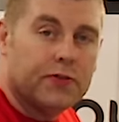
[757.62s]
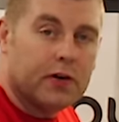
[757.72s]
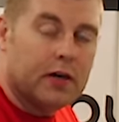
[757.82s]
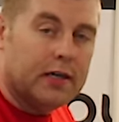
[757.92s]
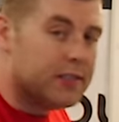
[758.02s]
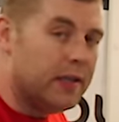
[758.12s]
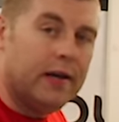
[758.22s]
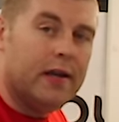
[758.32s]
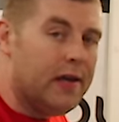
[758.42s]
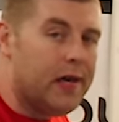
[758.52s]
for
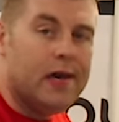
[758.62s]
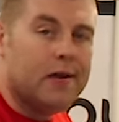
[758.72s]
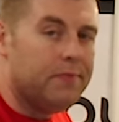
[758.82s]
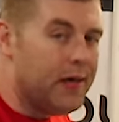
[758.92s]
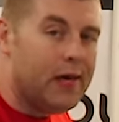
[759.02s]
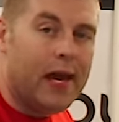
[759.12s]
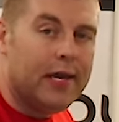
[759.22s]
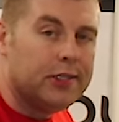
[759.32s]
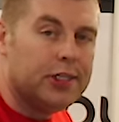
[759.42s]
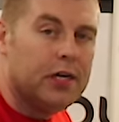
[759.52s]
salinity, heat,
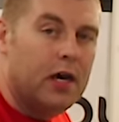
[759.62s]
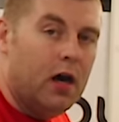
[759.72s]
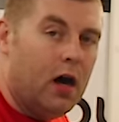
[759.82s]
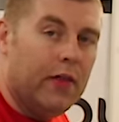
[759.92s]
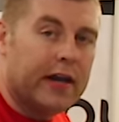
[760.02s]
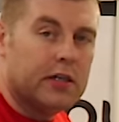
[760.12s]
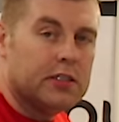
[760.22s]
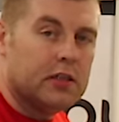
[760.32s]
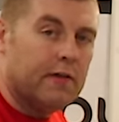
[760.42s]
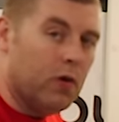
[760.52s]
pH, all that good
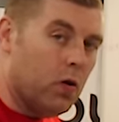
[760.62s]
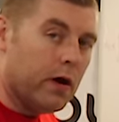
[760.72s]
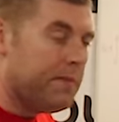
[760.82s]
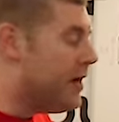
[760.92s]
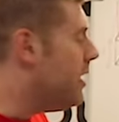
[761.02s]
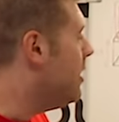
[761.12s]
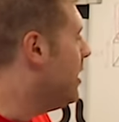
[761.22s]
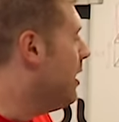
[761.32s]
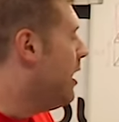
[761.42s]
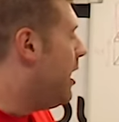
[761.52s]
stuff, ORP.
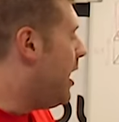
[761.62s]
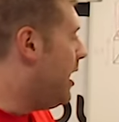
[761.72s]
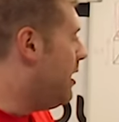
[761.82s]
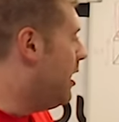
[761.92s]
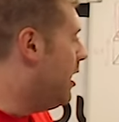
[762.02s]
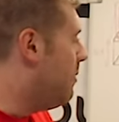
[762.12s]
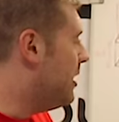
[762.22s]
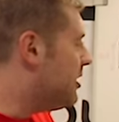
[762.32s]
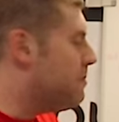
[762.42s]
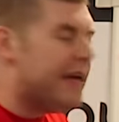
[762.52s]
And
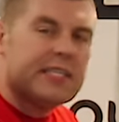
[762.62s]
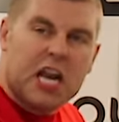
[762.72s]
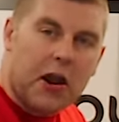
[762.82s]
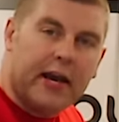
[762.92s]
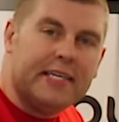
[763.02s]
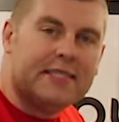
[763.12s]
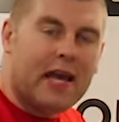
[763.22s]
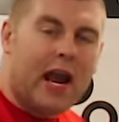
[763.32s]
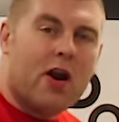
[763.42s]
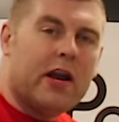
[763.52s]
it just makes it a
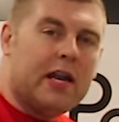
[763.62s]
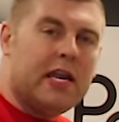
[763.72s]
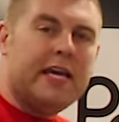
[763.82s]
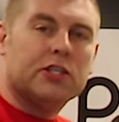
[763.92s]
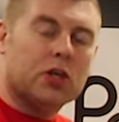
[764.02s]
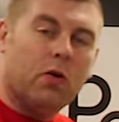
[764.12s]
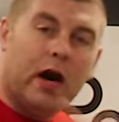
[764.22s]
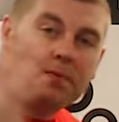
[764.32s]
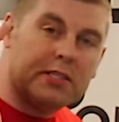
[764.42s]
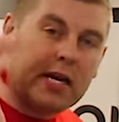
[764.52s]
nice area, neat. So
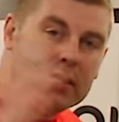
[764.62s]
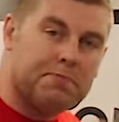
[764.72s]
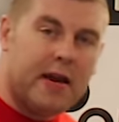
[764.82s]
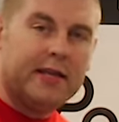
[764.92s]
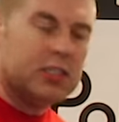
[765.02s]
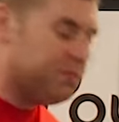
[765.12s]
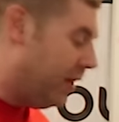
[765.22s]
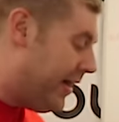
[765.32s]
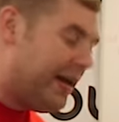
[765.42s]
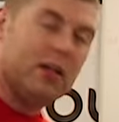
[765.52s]
upstairs, main
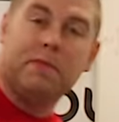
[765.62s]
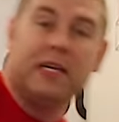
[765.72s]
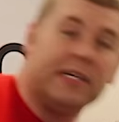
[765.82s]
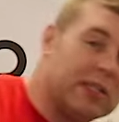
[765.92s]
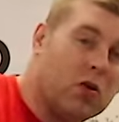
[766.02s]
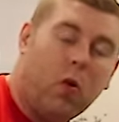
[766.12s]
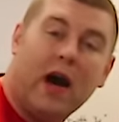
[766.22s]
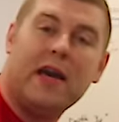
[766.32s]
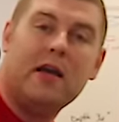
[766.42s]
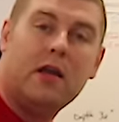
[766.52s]
display, it'll be nice and
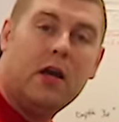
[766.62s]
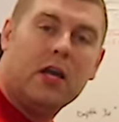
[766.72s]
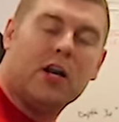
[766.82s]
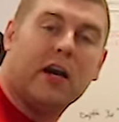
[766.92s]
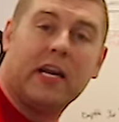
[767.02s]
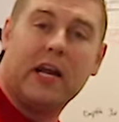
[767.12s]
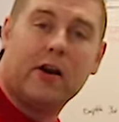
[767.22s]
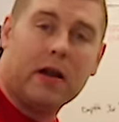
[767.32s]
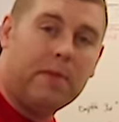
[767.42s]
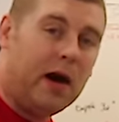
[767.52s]
quiet. You're not gonna
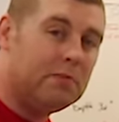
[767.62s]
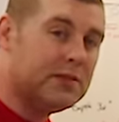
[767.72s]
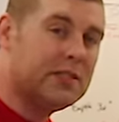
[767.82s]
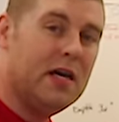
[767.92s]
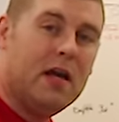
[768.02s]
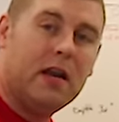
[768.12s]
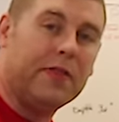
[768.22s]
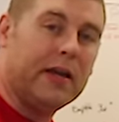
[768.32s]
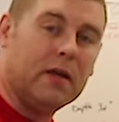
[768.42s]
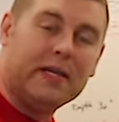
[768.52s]
hear any pumps,
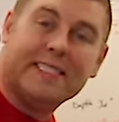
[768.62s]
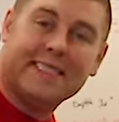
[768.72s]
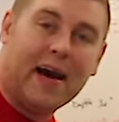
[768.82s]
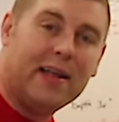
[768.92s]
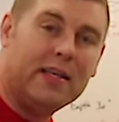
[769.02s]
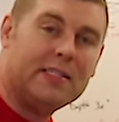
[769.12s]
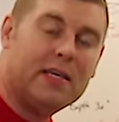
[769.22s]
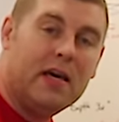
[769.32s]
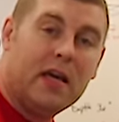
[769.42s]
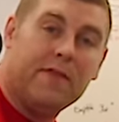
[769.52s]
nothing. It'll be
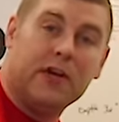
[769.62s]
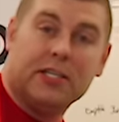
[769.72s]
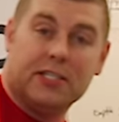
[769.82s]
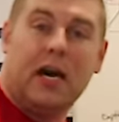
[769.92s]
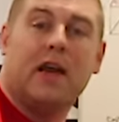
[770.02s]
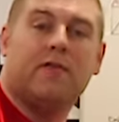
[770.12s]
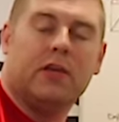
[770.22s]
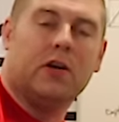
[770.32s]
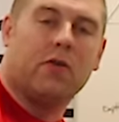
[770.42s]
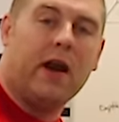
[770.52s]
silent if you design
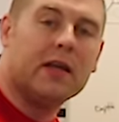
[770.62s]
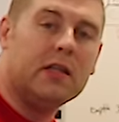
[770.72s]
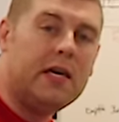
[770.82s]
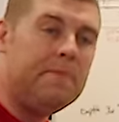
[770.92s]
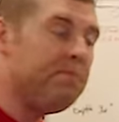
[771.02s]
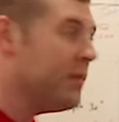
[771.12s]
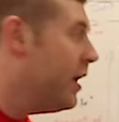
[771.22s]
everything correctly.